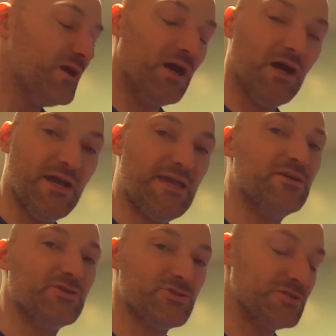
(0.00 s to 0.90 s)

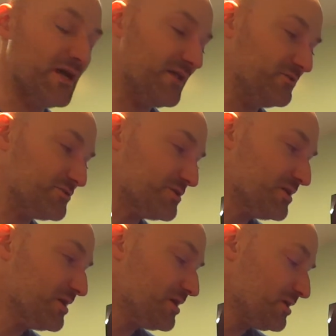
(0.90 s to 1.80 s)
$800.
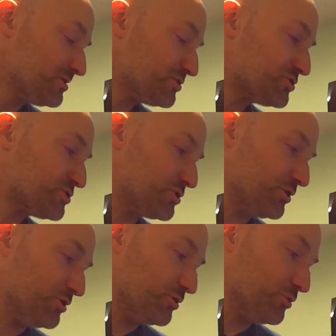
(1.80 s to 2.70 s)

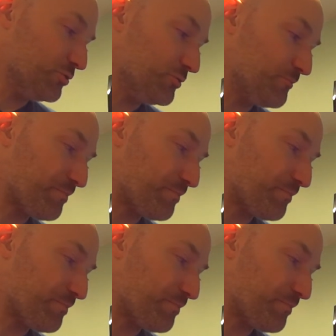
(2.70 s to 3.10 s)
So